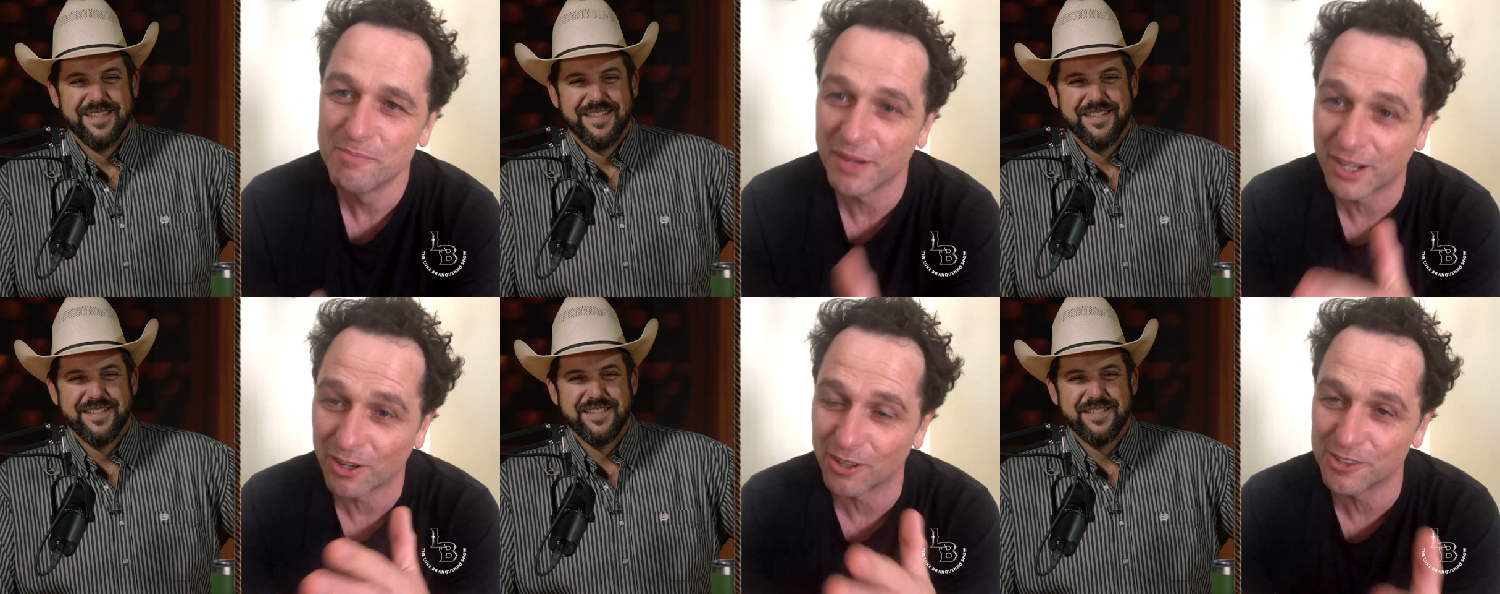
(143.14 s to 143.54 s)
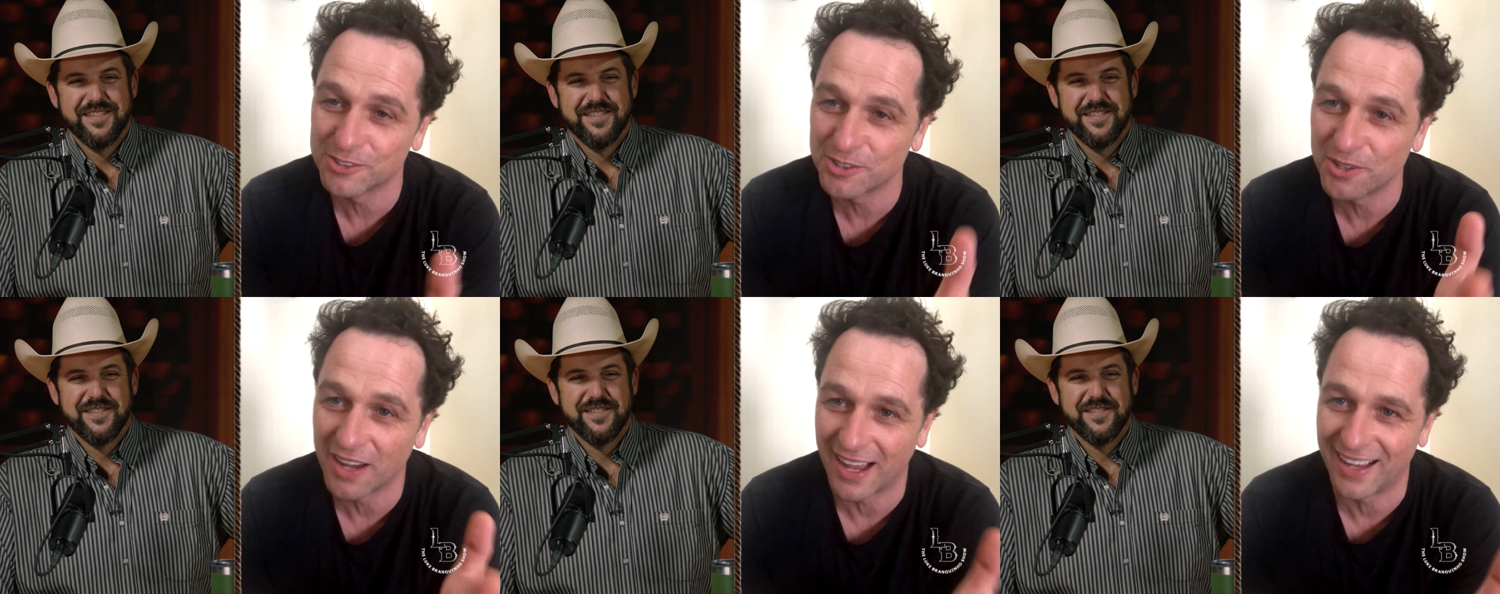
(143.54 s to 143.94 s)
Speaker 1: because
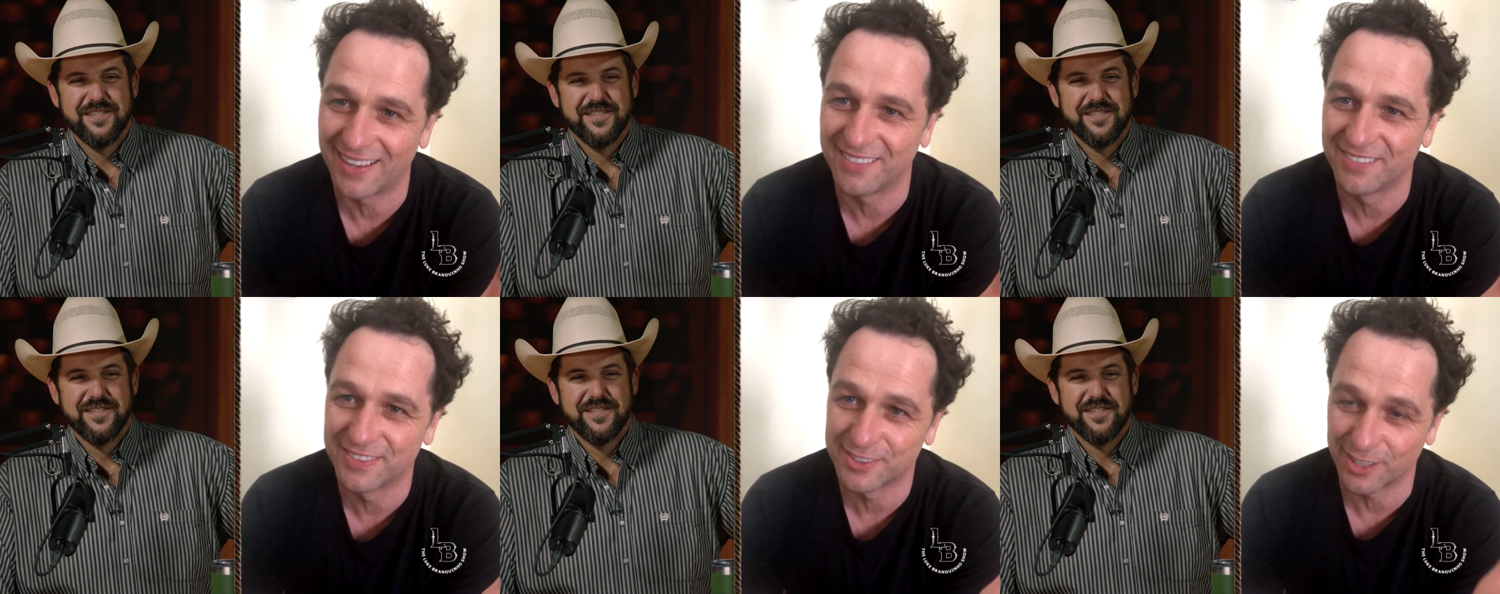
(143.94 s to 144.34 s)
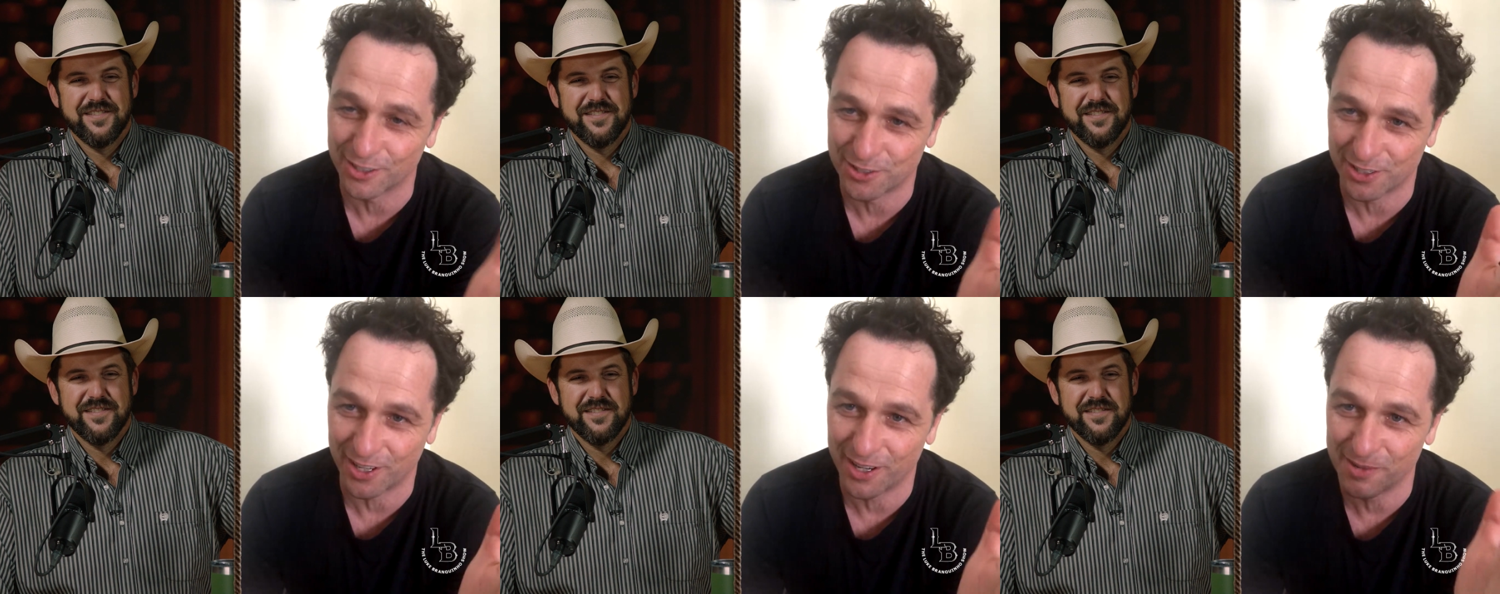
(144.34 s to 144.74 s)
you have such
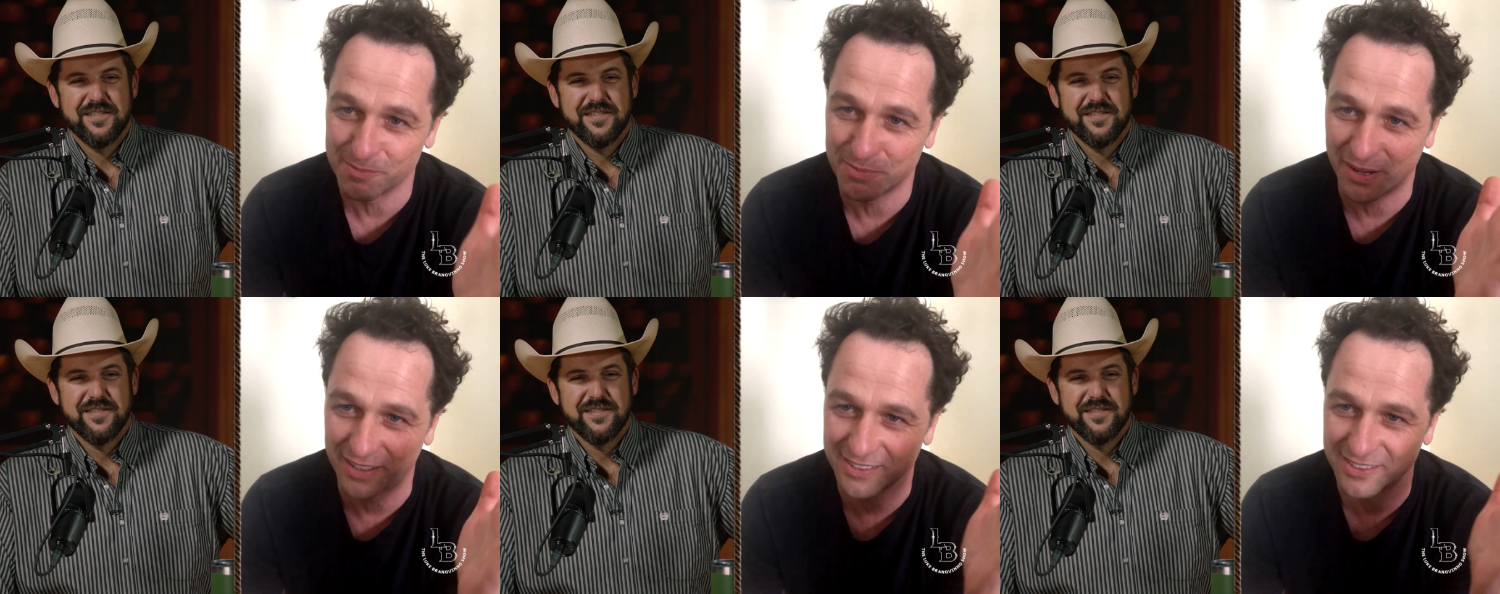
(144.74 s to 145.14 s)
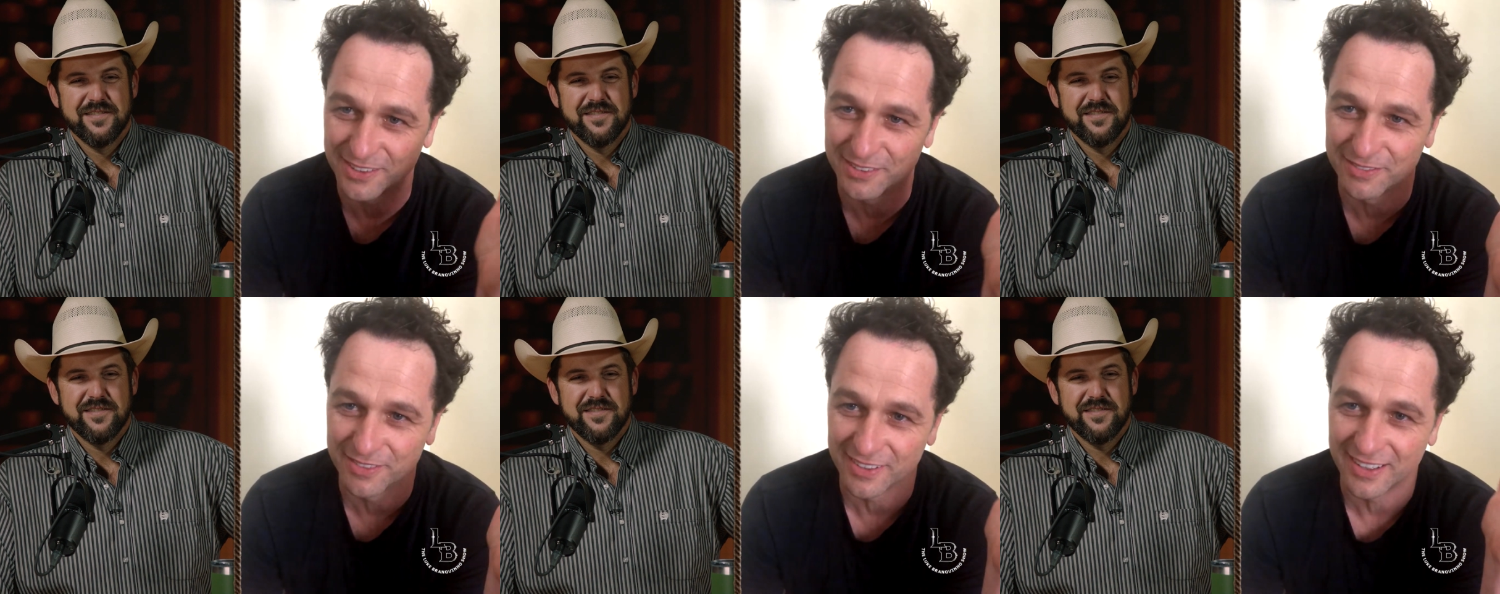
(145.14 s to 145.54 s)
an
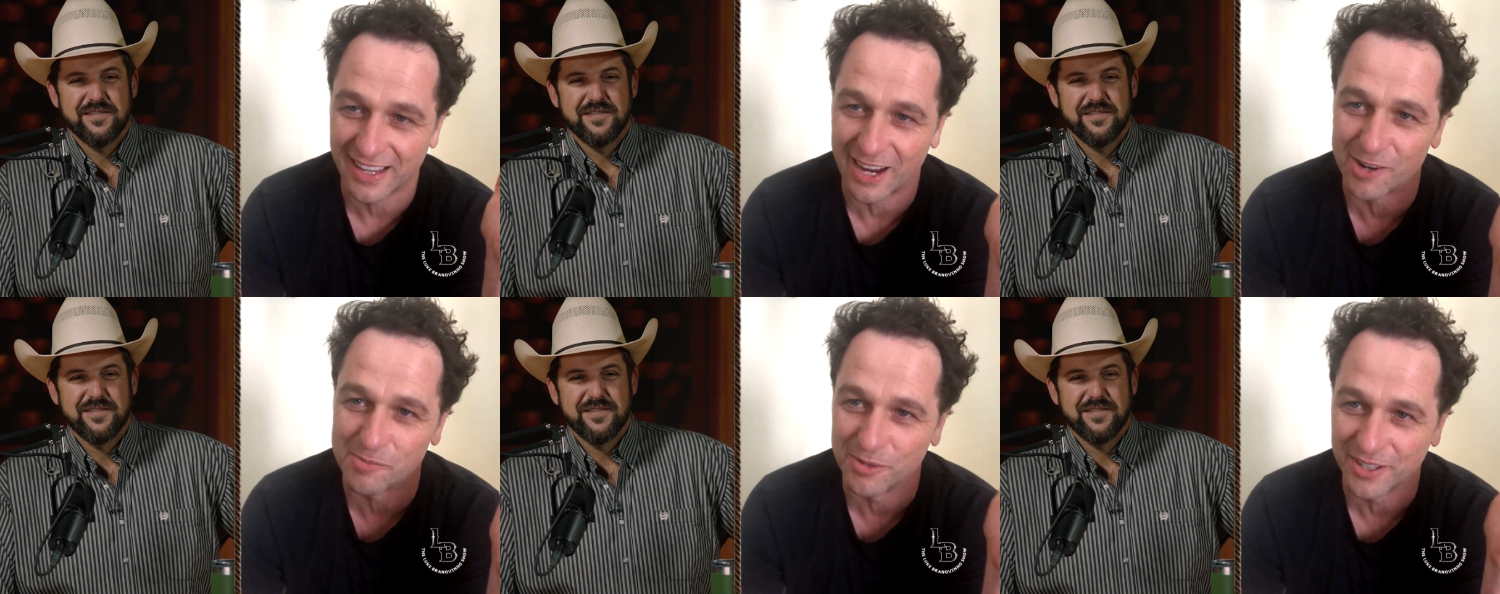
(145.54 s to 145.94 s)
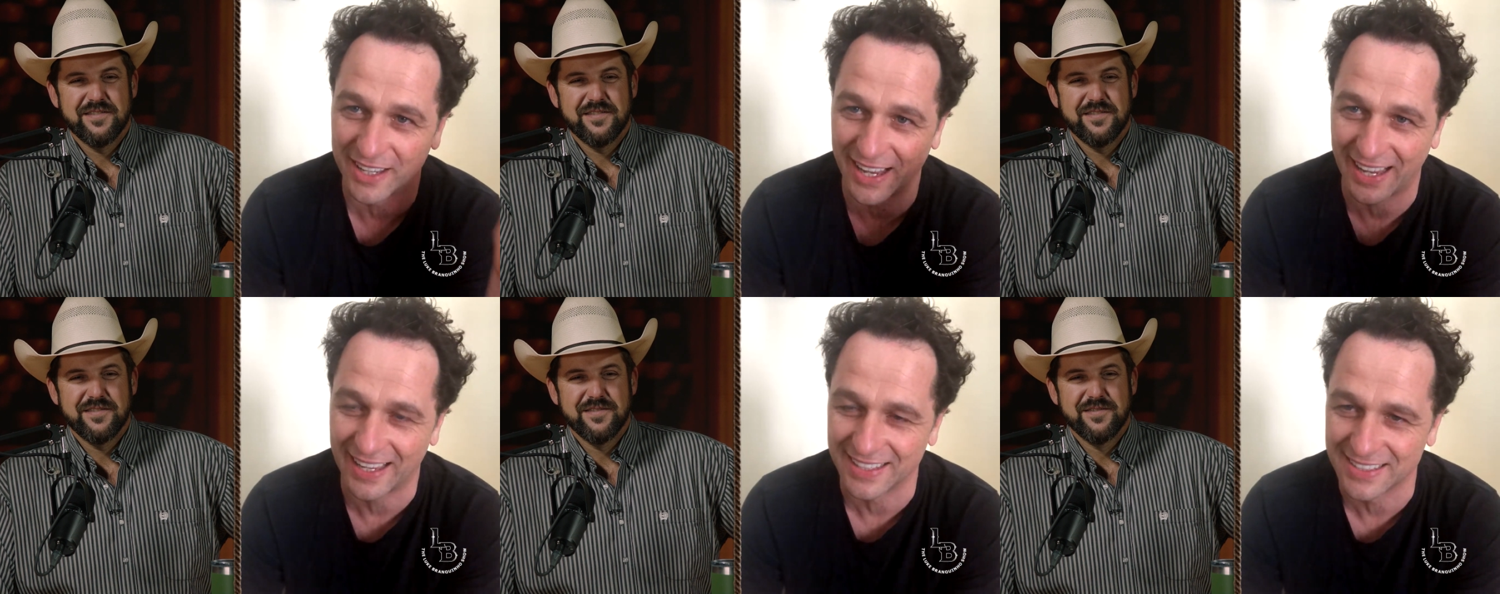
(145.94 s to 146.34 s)
impressive cowboy
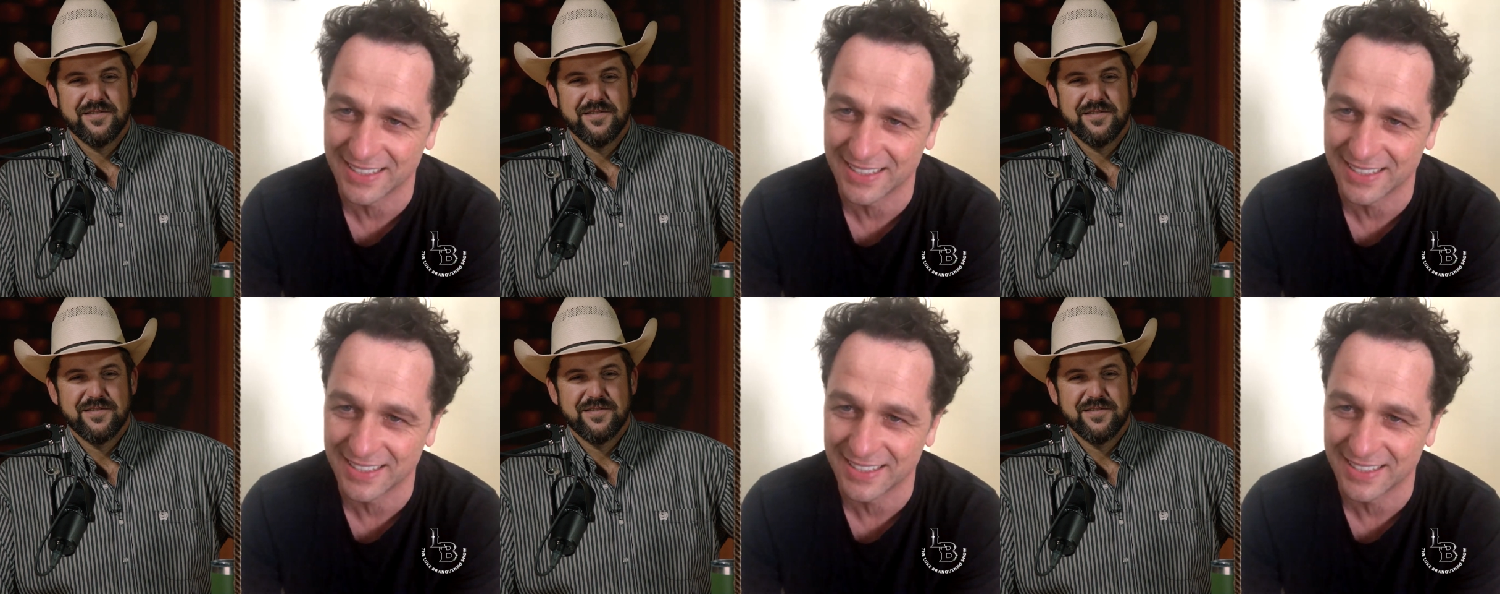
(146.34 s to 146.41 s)
hat,